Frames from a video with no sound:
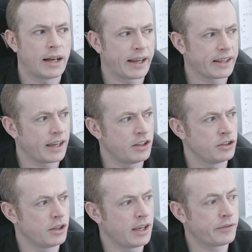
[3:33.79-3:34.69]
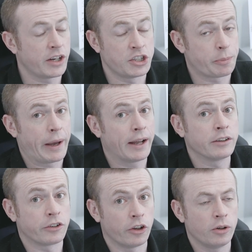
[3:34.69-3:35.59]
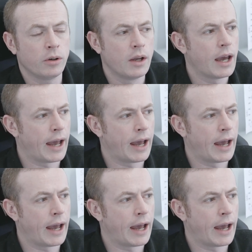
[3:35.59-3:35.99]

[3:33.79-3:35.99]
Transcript: like in even in Japan too,